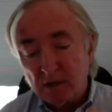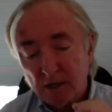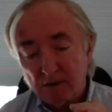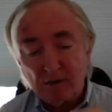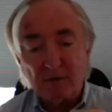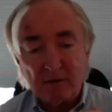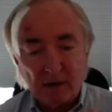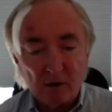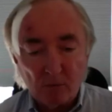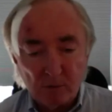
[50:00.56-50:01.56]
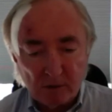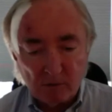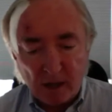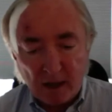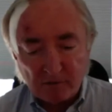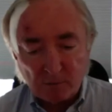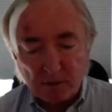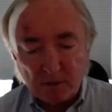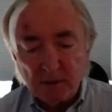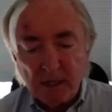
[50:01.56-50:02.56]
you have to take care of them when they're in the hospital.
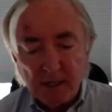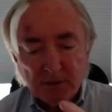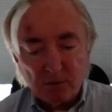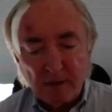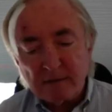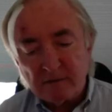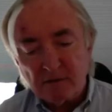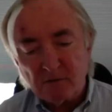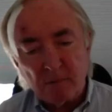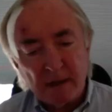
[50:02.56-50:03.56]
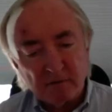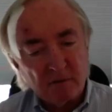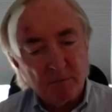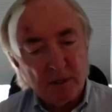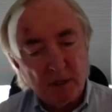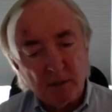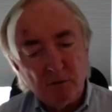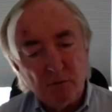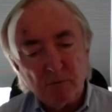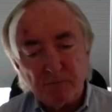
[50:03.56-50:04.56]
So that system has to be
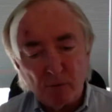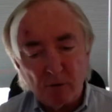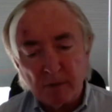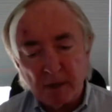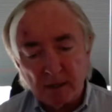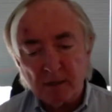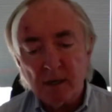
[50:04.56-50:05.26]
uniform and